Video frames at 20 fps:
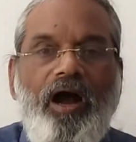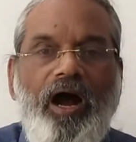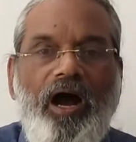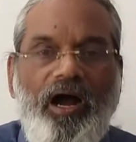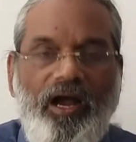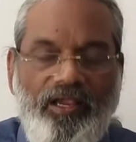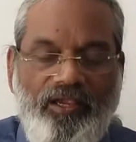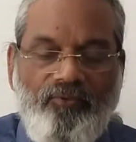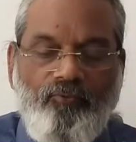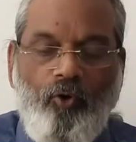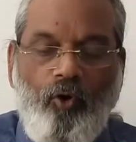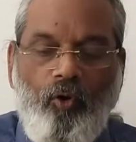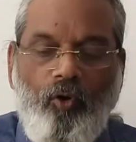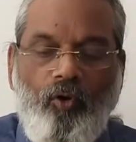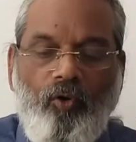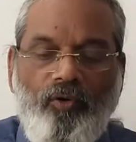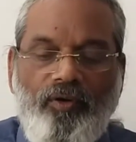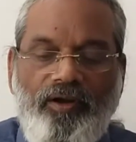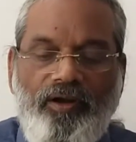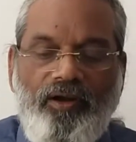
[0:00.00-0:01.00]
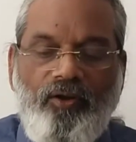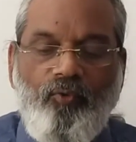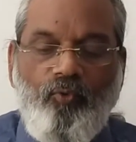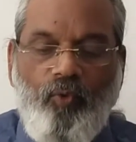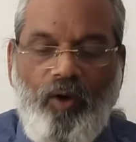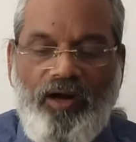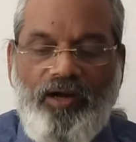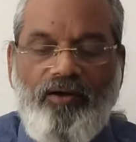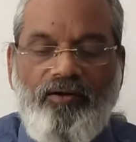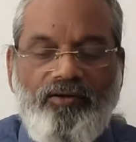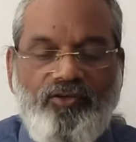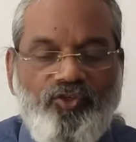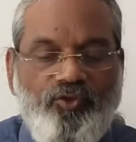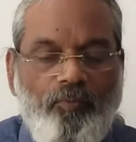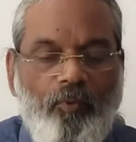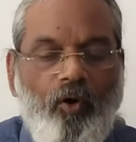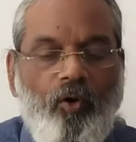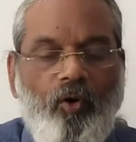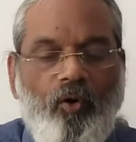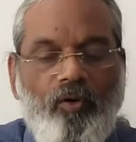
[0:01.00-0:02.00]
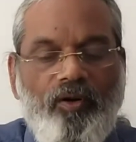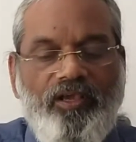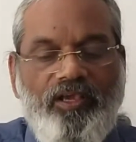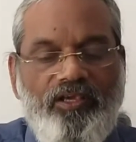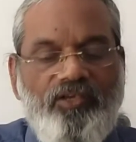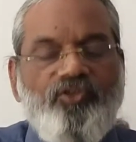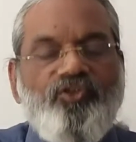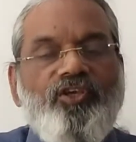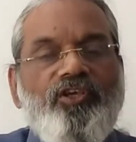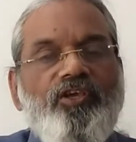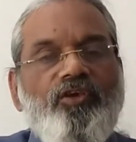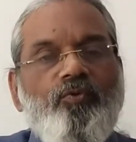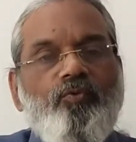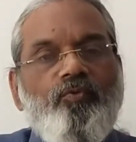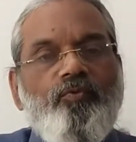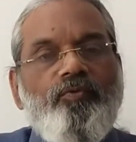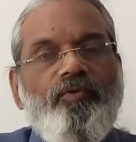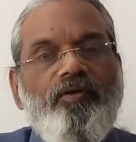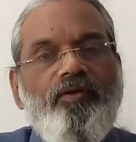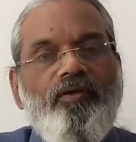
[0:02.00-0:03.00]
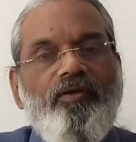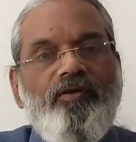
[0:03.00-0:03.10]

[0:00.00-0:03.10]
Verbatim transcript: I won't once more kissing you.